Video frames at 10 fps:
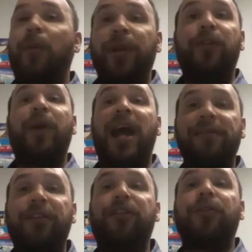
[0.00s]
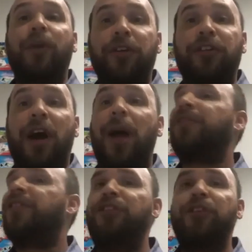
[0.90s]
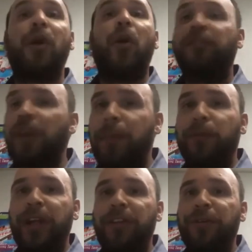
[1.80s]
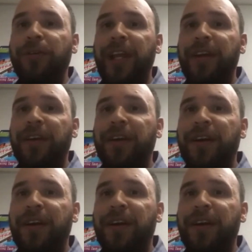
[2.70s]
we do have these two larger options that you can always upgrade to later.